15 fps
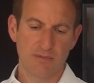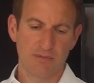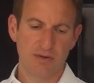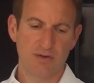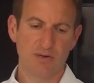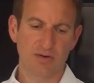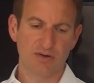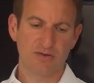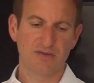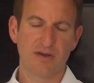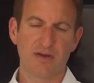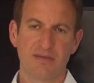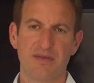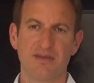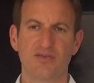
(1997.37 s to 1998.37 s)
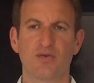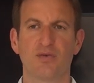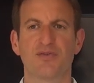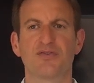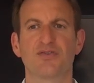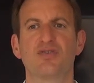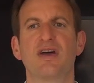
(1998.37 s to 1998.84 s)
because this
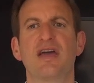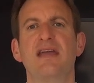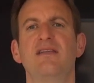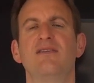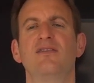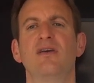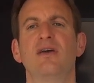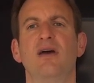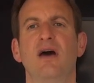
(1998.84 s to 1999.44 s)
constraint